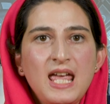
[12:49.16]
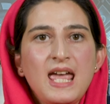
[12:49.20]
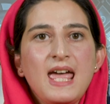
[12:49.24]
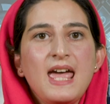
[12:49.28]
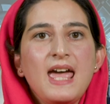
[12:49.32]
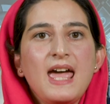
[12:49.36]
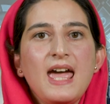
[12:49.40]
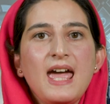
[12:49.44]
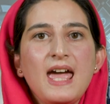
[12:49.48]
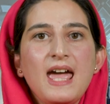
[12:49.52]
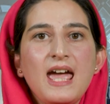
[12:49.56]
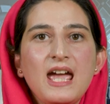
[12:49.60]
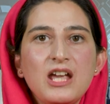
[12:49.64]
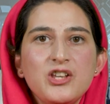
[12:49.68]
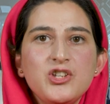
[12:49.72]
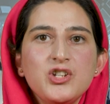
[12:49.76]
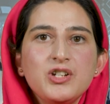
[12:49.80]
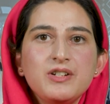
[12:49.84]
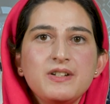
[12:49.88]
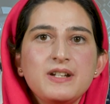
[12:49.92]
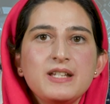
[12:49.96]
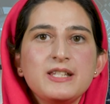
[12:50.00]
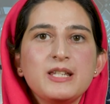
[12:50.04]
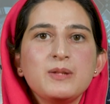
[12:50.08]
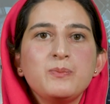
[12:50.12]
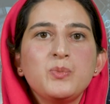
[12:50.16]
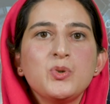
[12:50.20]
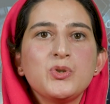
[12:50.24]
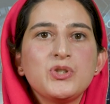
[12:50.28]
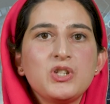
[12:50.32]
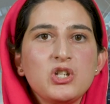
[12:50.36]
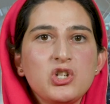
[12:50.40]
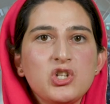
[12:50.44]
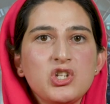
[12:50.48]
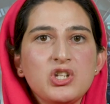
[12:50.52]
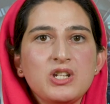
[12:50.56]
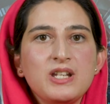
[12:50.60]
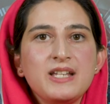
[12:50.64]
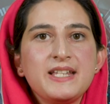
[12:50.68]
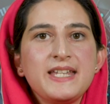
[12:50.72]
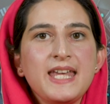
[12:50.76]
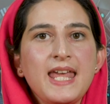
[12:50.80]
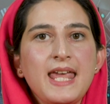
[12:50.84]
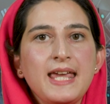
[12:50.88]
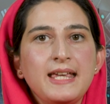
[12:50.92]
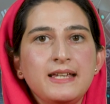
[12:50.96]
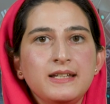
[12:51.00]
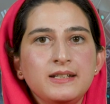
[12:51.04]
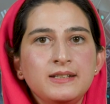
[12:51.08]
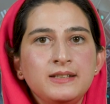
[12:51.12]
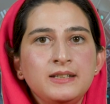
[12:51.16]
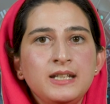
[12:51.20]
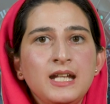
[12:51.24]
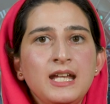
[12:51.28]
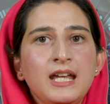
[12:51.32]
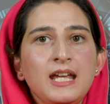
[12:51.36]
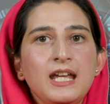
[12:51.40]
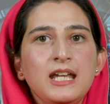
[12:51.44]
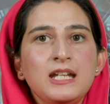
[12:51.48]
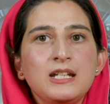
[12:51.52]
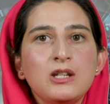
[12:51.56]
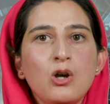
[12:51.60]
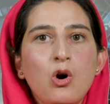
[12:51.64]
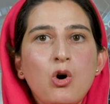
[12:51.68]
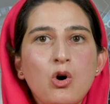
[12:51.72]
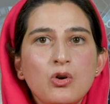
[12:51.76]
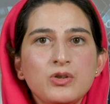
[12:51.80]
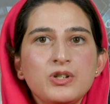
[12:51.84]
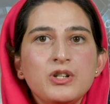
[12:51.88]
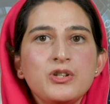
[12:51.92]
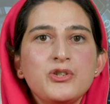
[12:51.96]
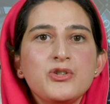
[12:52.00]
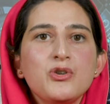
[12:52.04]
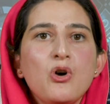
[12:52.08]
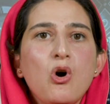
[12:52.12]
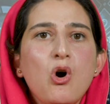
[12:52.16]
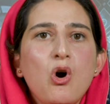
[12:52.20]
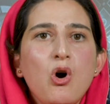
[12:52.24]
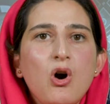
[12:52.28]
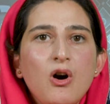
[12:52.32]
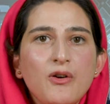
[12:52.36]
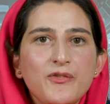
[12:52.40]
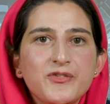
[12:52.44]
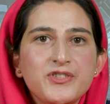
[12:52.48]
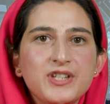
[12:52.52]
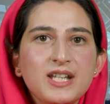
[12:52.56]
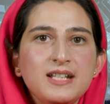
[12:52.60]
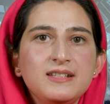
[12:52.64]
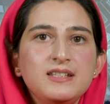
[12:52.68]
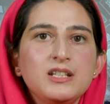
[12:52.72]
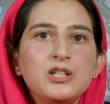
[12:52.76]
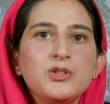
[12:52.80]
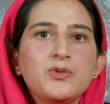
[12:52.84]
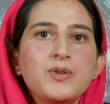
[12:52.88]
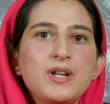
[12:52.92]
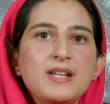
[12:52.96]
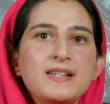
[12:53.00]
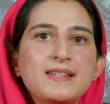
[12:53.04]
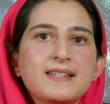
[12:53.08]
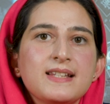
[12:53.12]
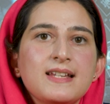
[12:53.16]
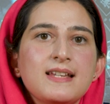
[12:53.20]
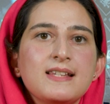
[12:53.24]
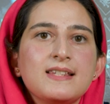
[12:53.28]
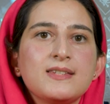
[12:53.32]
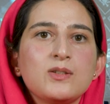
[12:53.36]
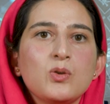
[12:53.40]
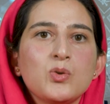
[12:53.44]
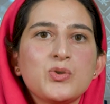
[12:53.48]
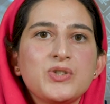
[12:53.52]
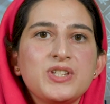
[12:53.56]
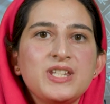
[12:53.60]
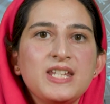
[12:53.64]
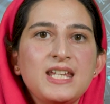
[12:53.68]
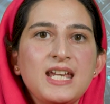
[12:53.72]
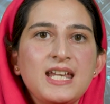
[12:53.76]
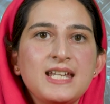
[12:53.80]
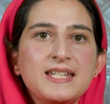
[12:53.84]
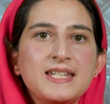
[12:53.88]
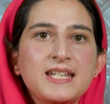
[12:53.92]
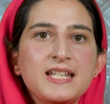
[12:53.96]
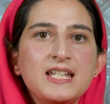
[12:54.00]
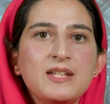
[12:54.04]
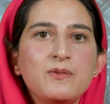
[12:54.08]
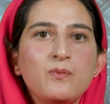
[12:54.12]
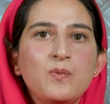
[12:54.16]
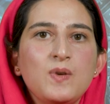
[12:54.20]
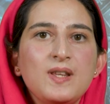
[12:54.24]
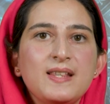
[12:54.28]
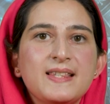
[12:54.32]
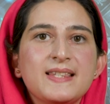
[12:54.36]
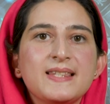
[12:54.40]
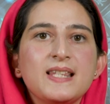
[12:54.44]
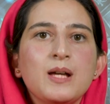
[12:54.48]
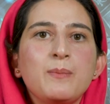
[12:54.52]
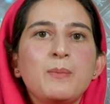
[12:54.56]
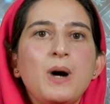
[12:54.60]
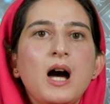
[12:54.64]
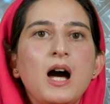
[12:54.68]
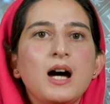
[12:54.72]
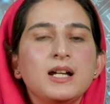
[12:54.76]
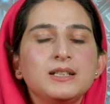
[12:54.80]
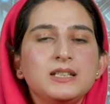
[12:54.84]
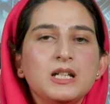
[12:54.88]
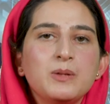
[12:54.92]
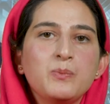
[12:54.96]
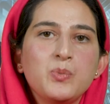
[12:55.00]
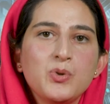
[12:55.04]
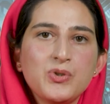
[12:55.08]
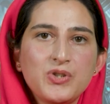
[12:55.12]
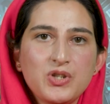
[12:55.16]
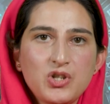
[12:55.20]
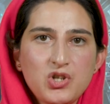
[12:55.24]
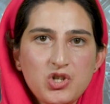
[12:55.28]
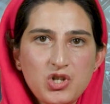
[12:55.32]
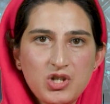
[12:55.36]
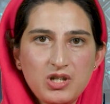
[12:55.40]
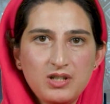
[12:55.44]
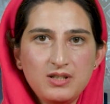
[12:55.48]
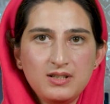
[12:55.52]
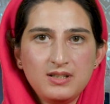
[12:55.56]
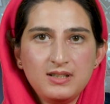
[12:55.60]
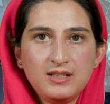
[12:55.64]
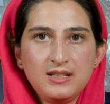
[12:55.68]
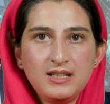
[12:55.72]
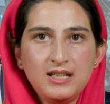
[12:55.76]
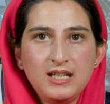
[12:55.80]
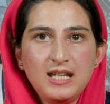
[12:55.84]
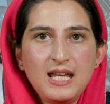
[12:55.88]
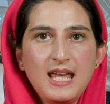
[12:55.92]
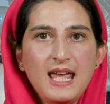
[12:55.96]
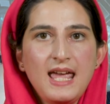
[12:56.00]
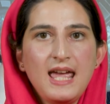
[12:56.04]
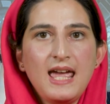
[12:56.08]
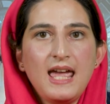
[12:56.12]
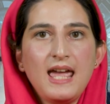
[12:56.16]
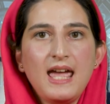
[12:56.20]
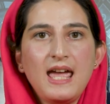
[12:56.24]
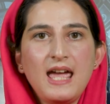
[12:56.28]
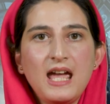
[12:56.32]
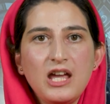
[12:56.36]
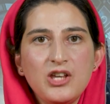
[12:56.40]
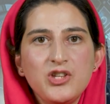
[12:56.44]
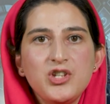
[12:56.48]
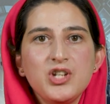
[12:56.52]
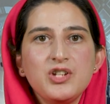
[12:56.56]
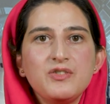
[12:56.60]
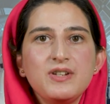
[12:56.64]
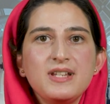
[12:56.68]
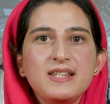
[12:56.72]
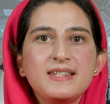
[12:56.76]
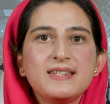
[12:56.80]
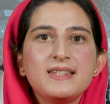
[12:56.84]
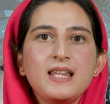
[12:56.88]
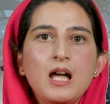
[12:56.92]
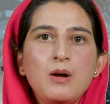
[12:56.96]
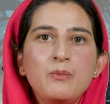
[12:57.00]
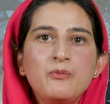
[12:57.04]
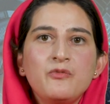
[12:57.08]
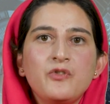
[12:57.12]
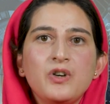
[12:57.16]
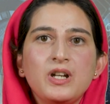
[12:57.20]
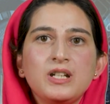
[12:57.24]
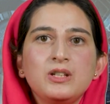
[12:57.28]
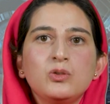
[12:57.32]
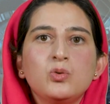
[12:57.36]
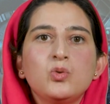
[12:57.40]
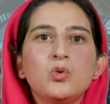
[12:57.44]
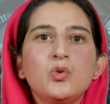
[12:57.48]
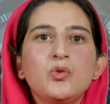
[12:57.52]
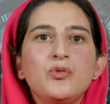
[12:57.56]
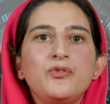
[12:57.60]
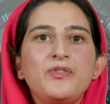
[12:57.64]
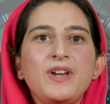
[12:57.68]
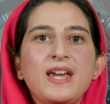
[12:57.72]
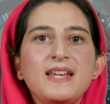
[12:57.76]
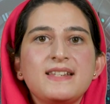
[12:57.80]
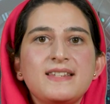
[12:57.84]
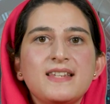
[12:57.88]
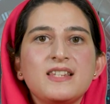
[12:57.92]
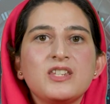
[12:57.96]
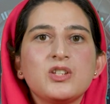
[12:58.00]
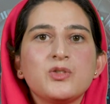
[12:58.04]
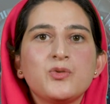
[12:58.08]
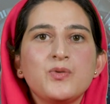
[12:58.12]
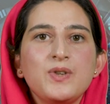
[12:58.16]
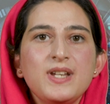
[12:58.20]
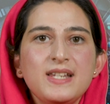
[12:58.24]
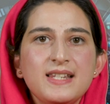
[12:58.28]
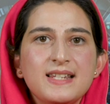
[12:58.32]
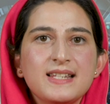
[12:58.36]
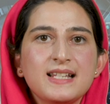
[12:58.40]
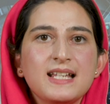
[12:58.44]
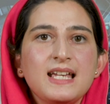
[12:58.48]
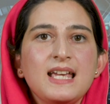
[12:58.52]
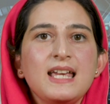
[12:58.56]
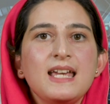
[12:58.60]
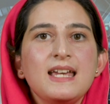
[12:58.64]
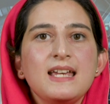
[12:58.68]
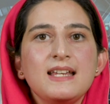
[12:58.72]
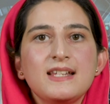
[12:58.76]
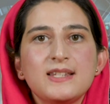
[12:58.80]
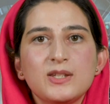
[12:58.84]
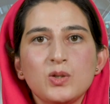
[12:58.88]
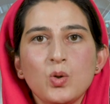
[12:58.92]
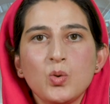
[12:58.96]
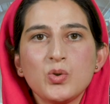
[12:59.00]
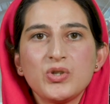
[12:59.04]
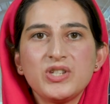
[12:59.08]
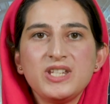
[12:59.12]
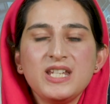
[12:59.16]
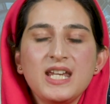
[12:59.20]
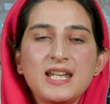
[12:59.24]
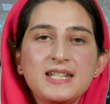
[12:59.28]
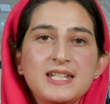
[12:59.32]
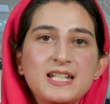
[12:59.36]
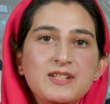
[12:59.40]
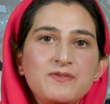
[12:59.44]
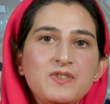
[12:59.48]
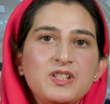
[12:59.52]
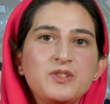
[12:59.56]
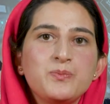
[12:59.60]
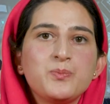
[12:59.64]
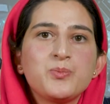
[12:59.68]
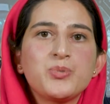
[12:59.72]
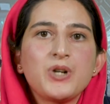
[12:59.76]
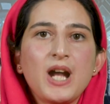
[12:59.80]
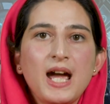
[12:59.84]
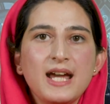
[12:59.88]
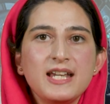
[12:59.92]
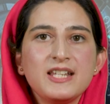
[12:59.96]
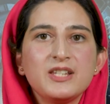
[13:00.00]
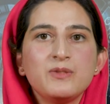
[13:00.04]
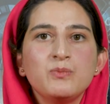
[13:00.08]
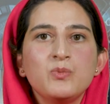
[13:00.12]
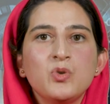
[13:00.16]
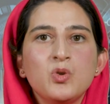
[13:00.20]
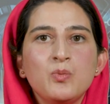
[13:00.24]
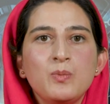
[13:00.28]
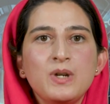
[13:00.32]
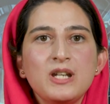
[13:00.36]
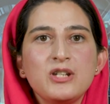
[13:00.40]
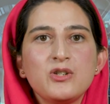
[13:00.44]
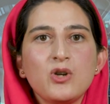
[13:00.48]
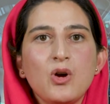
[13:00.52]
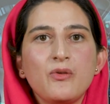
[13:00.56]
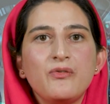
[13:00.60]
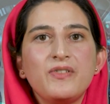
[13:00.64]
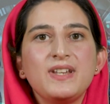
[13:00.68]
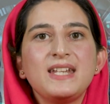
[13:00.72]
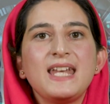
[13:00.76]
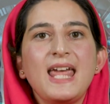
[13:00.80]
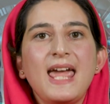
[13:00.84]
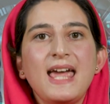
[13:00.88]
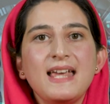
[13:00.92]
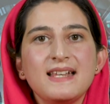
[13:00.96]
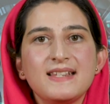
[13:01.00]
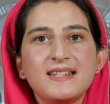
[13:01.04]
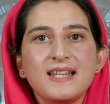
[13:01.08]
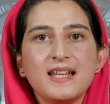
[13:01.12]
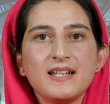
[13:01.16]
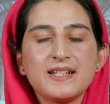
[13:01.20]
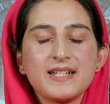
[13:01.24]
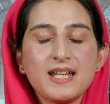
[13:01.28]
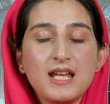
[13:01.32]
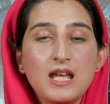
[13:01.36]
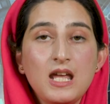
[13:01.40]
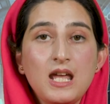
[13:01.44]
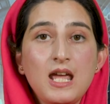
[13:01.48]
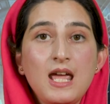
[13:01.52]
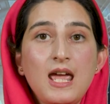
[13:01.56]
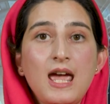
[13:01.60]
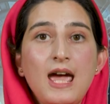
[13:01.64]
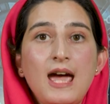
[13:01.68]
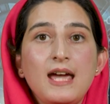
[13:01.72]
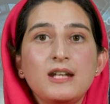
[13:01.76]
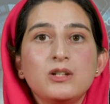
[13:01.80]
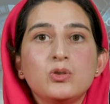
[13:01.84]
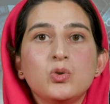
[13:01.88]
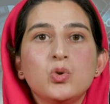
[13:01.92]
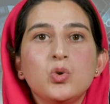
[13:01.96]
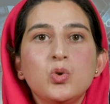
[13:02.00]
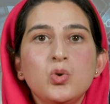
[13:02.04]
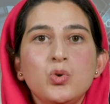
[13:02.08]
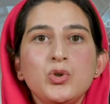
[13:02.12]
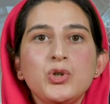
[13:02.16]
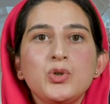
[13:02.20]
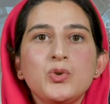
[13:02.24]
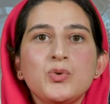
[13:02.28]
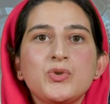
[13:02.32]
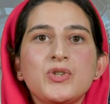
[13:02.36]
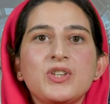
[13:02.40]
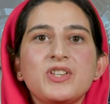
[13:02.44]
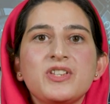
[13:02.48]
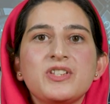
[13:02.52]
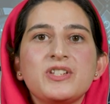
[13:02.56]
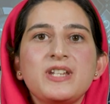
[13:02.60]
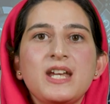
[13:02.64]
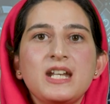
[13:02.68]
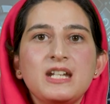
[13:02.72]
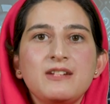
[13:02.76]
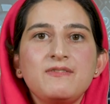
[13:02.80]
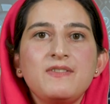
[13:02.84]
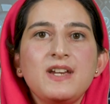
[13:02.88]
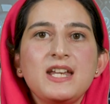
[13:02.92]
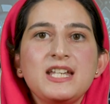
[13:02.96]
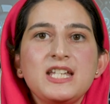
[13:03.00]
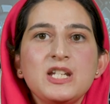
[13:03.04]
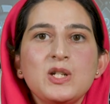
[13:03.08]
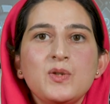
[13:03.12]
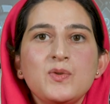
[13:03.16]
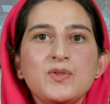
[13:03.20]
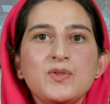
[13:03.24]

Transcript: A hedger is a position taken in order to offset the risk associated with some other position. A hedger is someone who faces risk associated with price movement of an asset and who uses derivatives